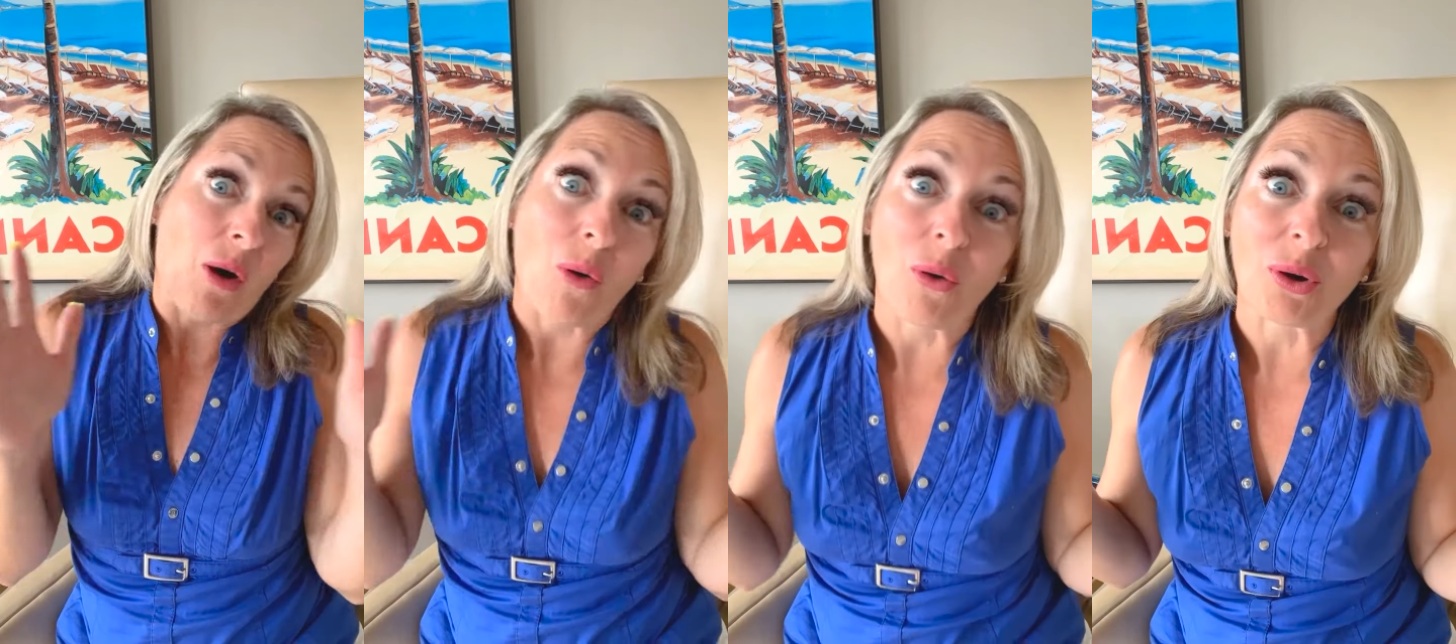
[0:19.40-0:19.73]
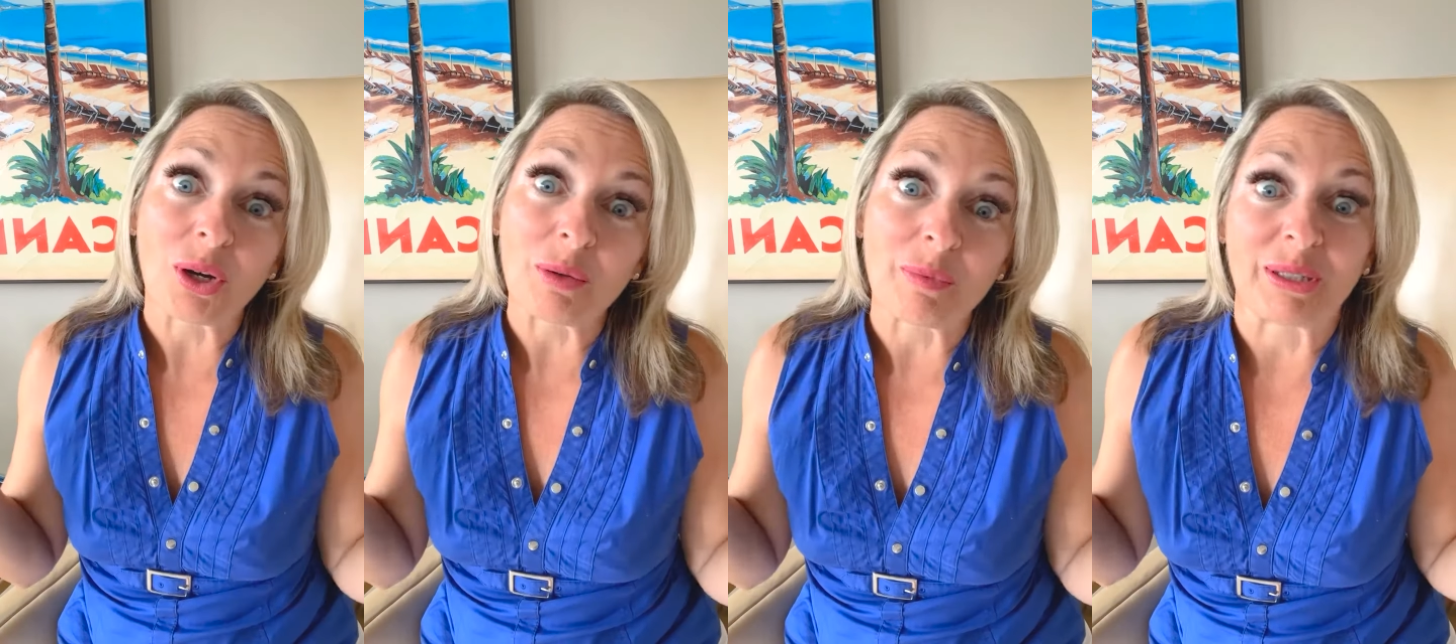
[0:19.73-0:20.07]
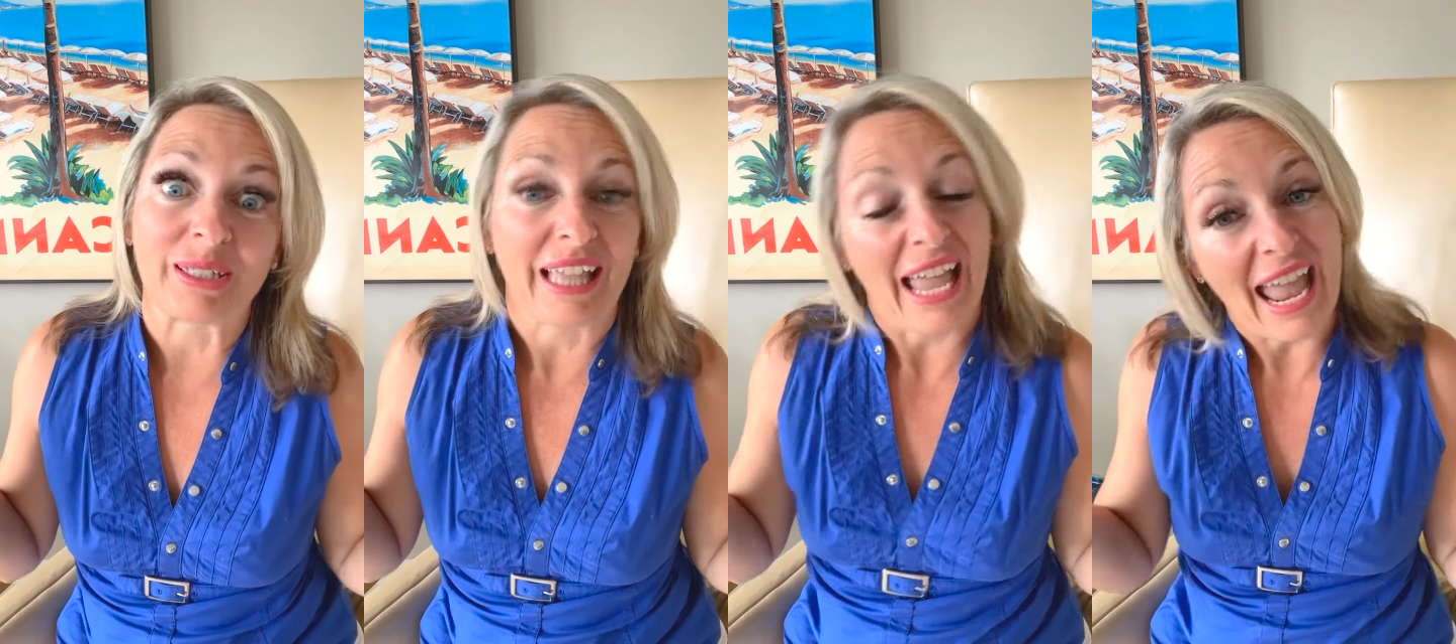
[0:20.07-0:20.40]

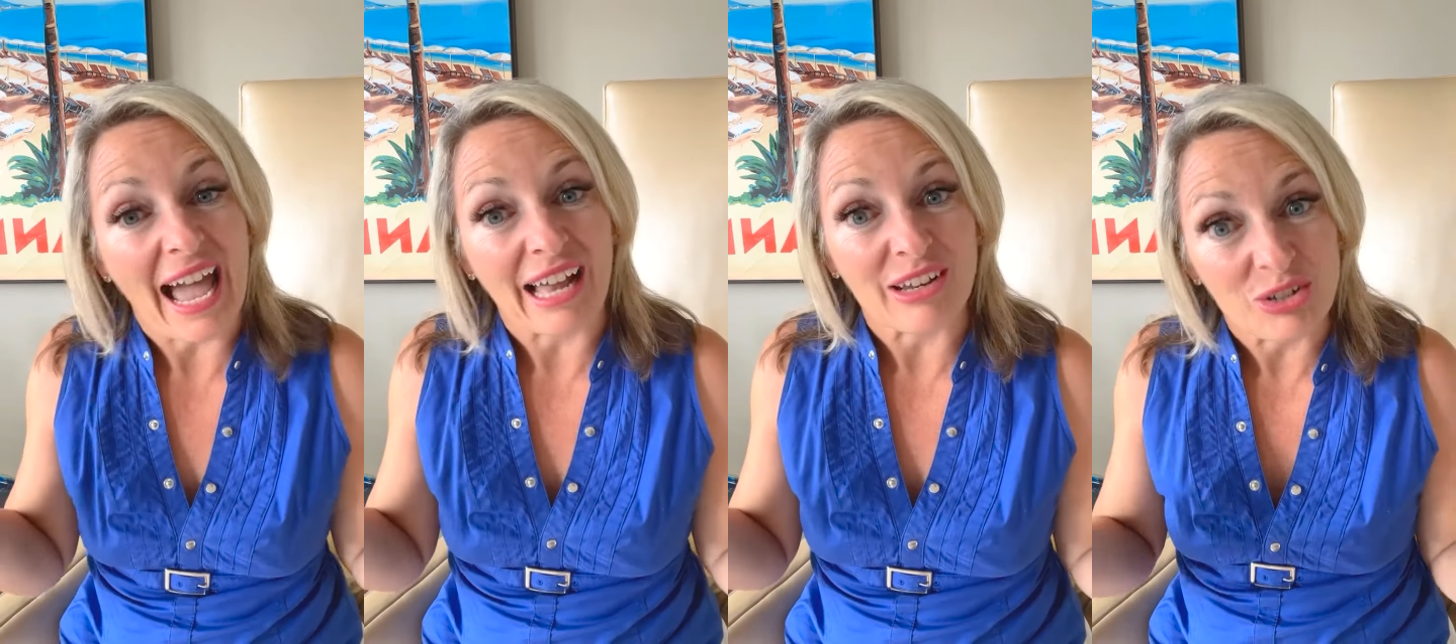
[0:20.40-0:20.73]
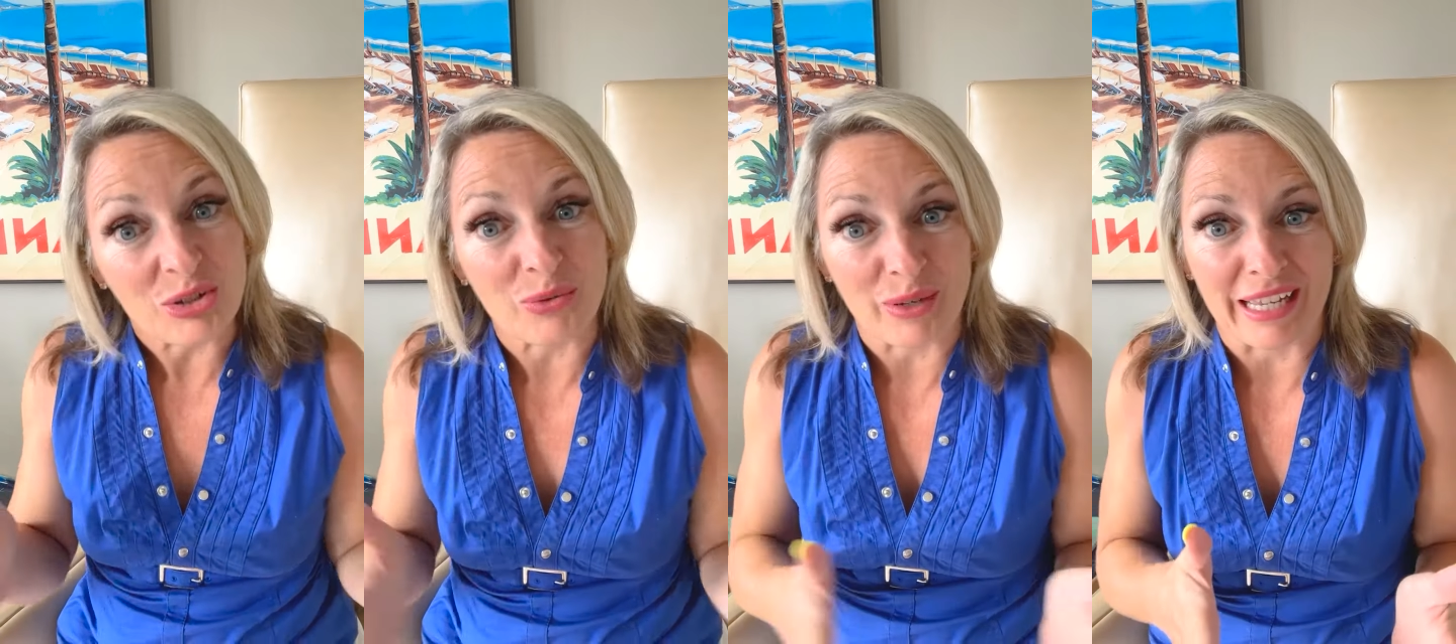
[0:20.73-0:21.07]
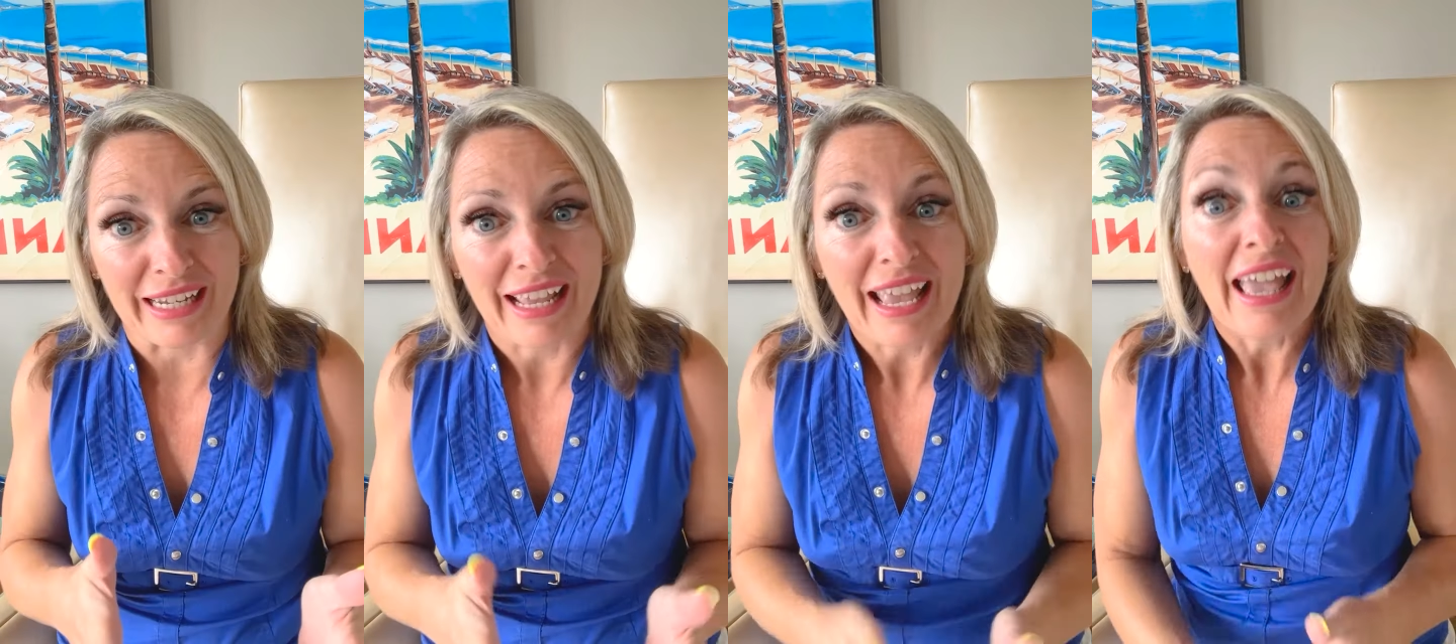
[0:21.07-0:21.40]
horrible at
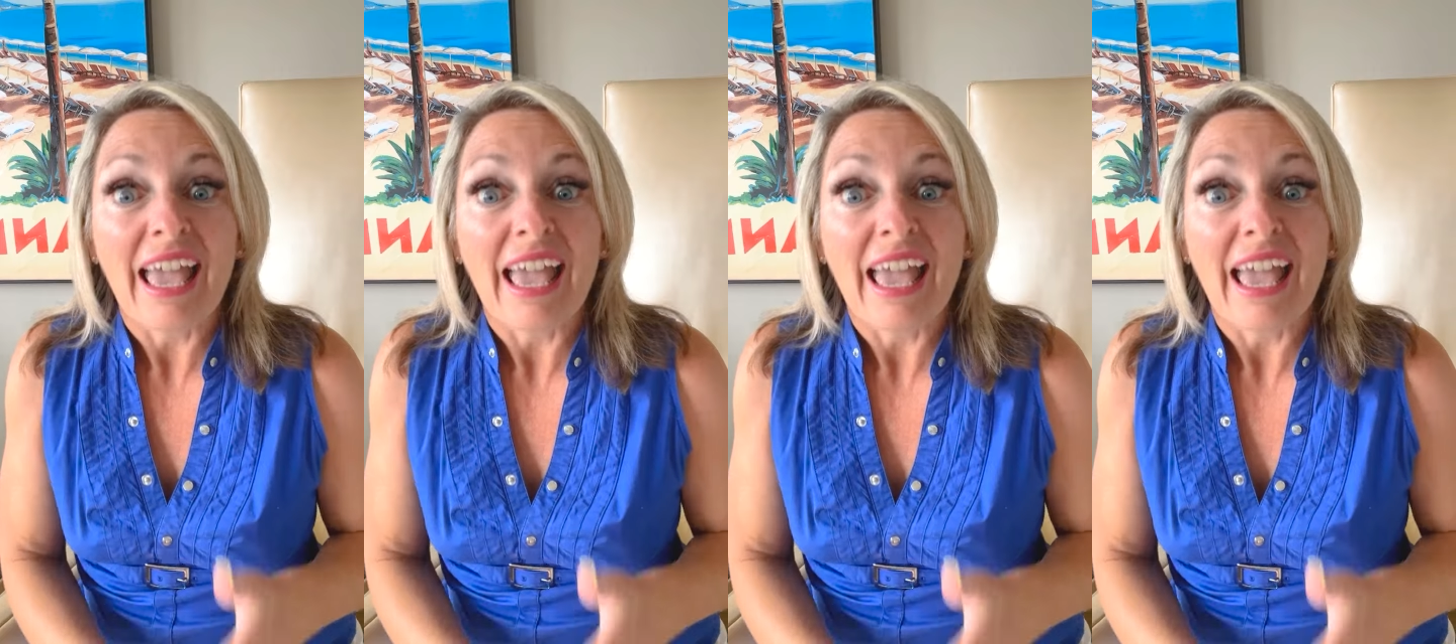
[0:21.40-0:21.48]
doing.